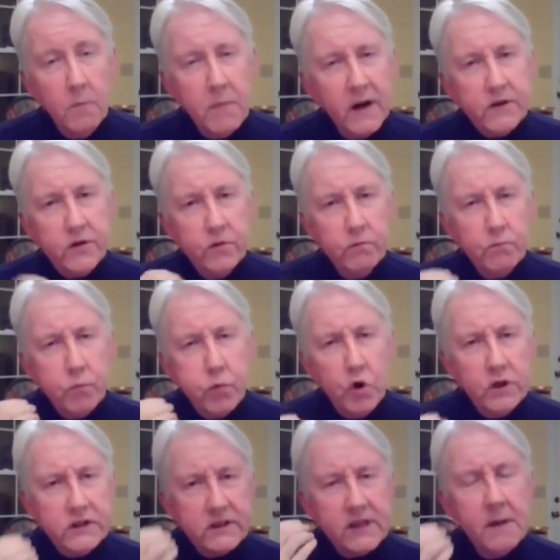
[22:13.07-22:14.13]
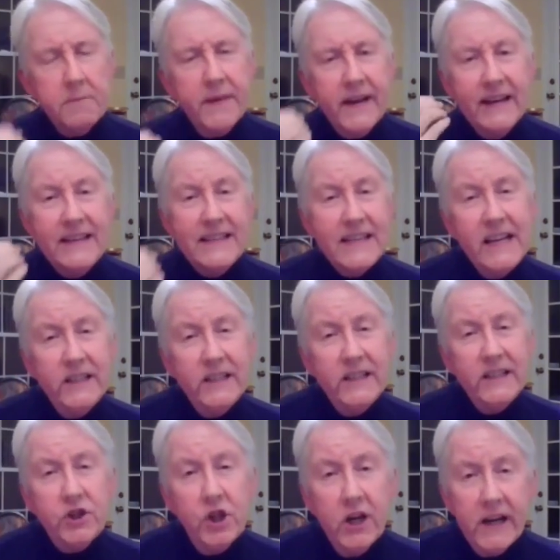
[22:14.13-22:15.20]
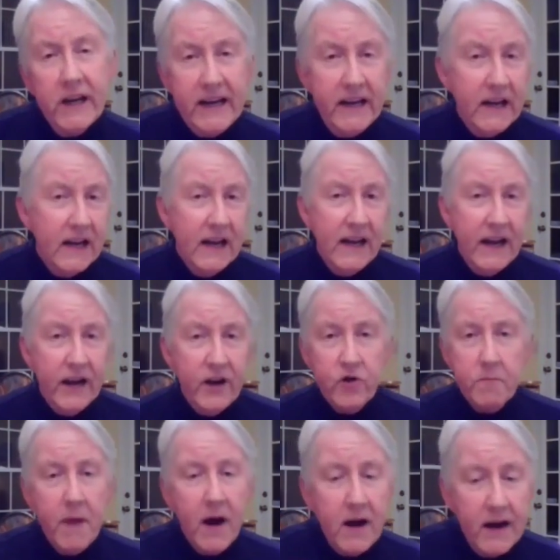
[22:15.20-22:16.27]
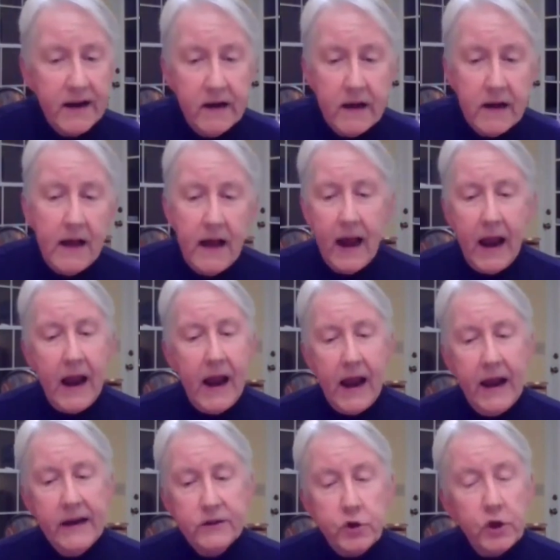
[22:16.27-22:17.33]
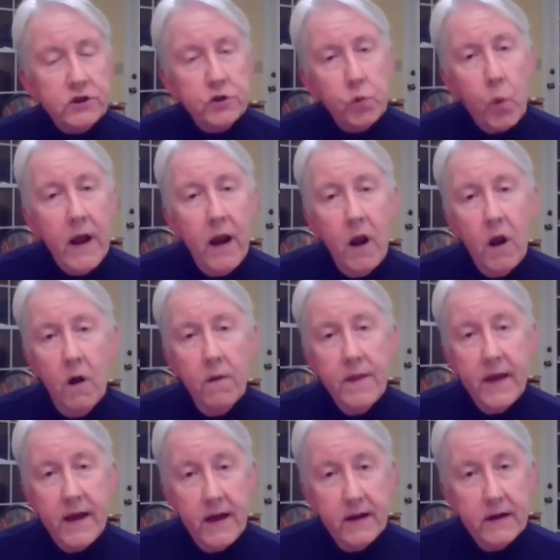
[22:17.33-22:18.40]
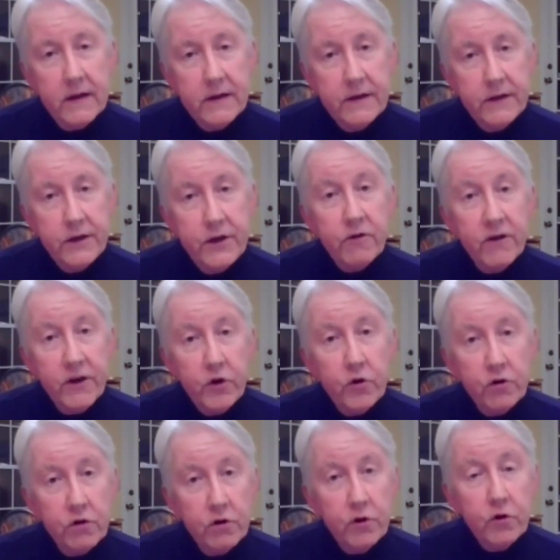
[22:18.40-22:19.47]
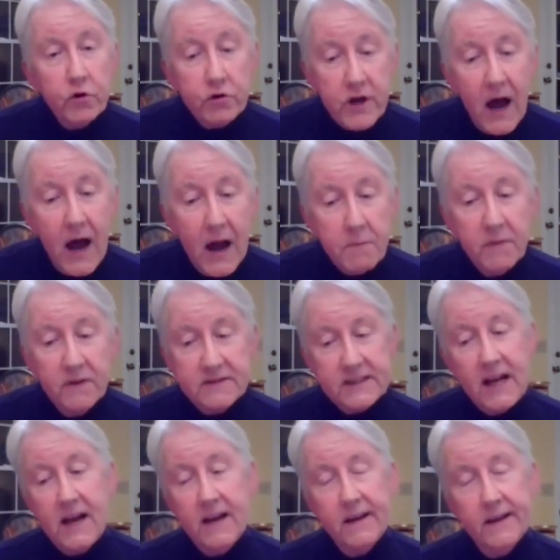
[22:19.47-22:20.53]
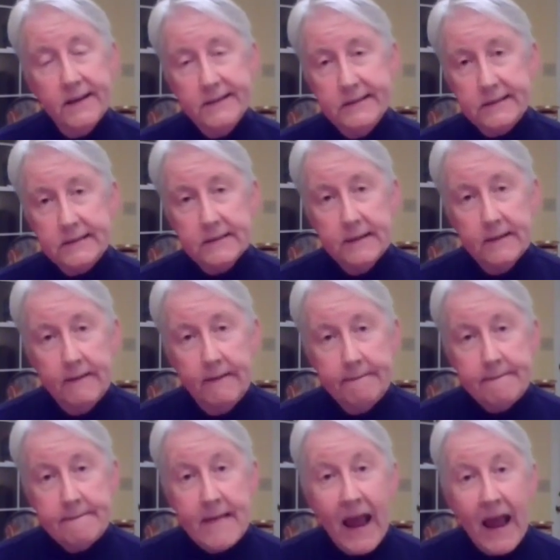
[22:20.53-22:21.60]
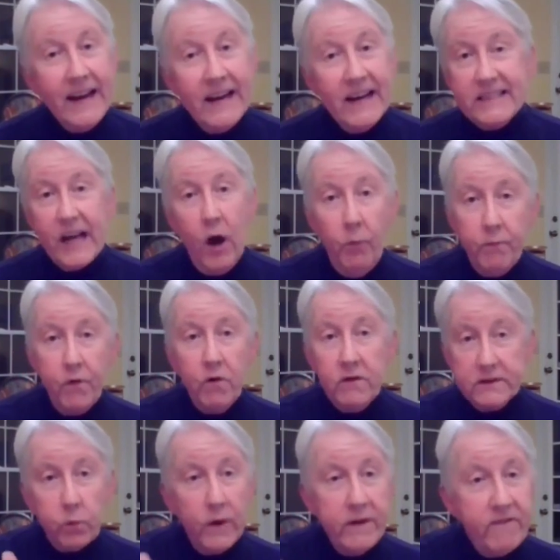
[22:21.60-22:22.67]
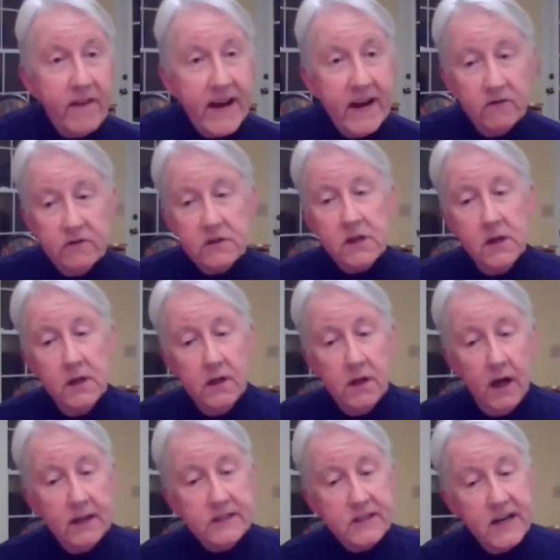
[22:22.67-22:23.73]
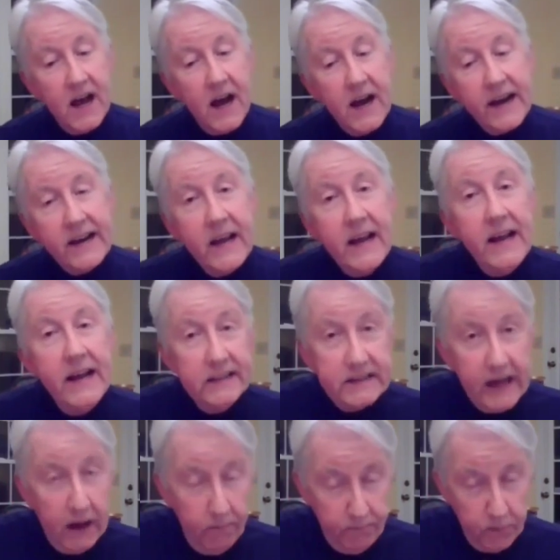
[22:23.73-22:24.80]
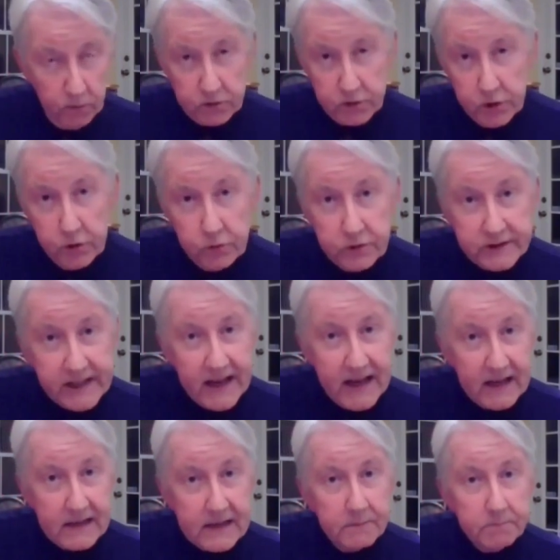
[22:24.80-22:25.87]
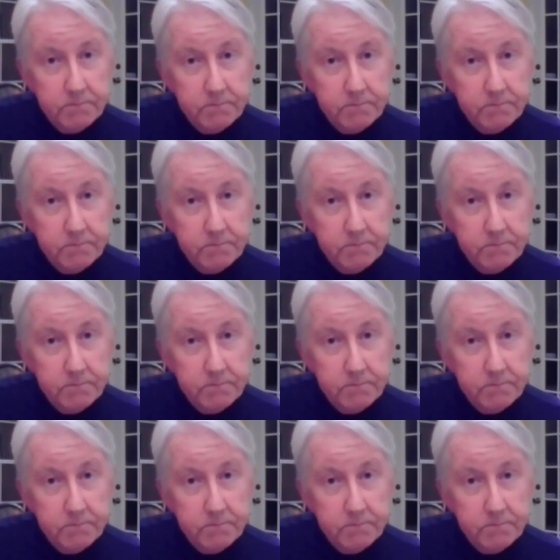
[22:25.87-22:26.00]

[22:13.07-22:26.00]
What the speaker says: But to put something intentionally in your mind and just dwell on that during your time of silence. And it's helpful, as we found tonight, it's helpful to set